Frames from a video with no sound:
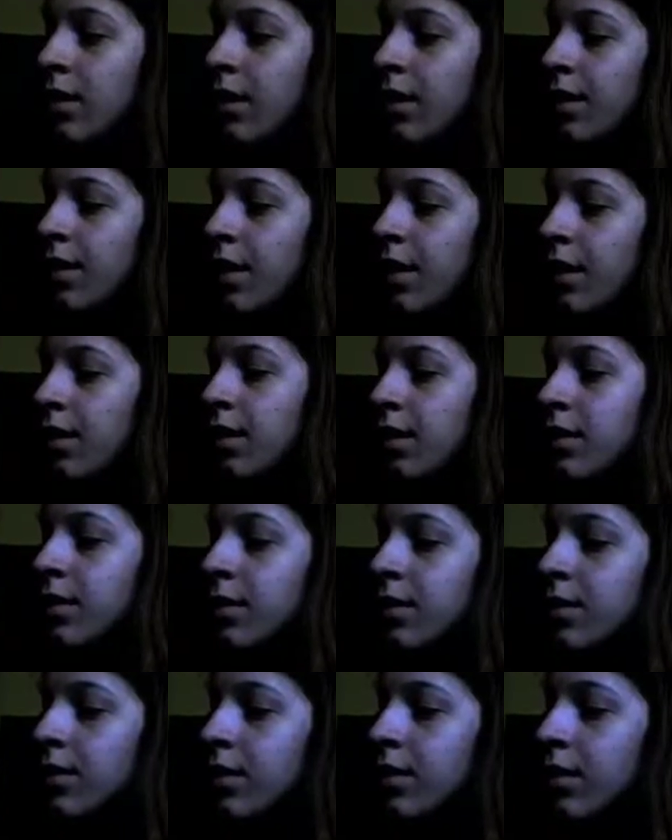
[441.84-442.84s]
And
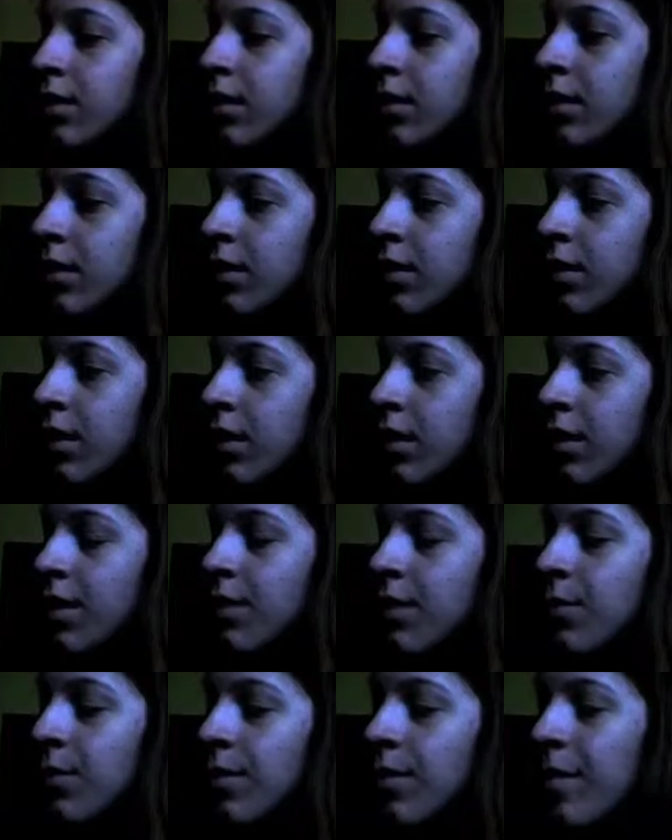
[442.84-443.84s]
then,
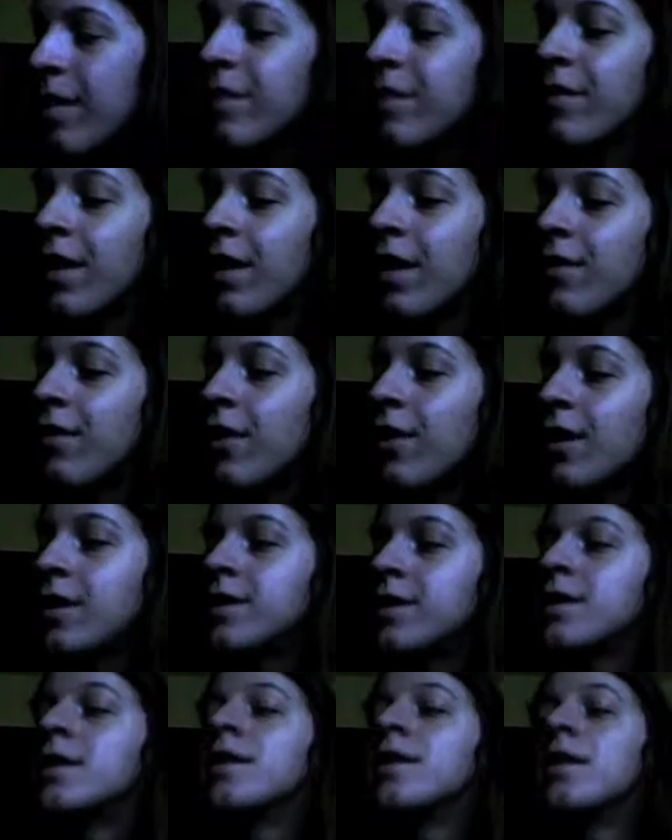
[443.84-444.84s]
another one of my
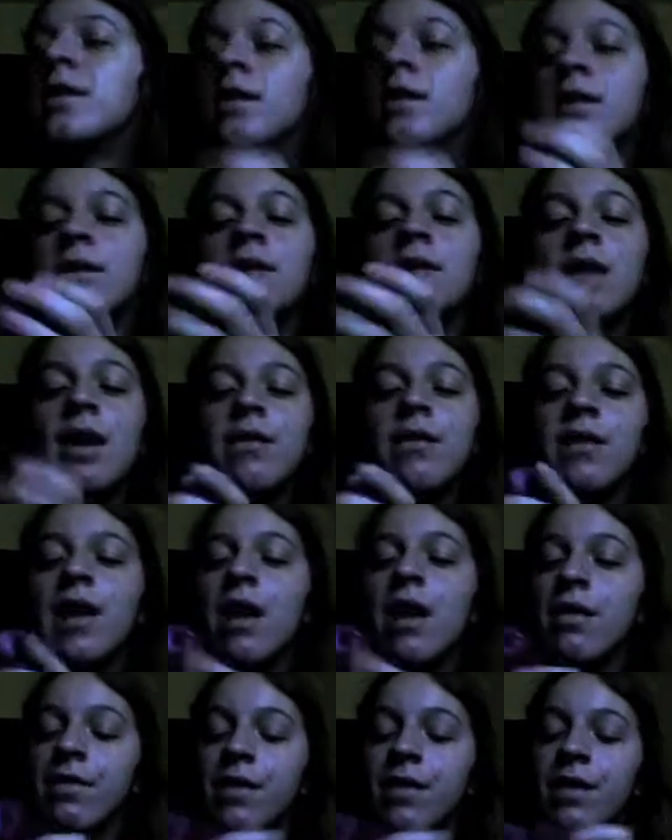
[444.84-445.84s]
favorites, I have a
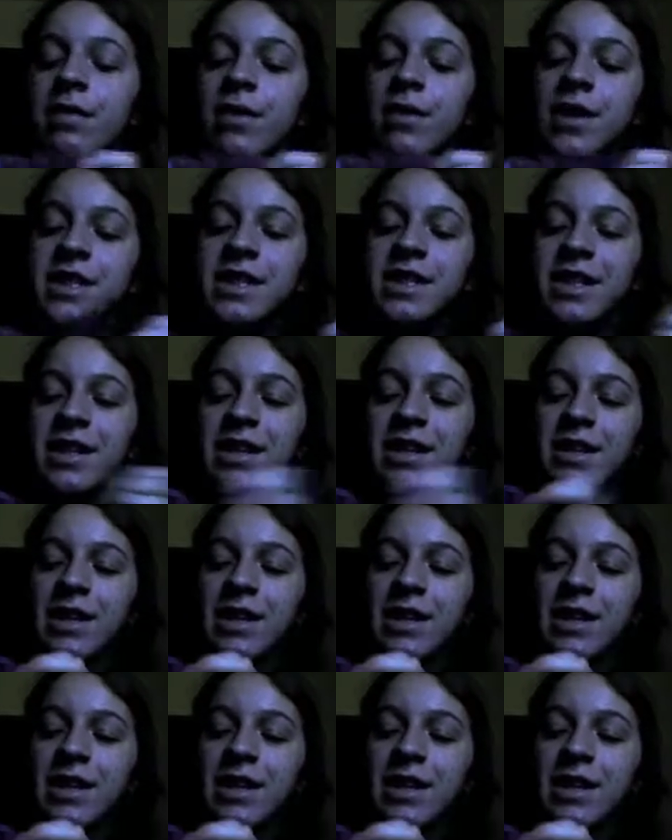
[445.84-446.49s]
lot of favorites,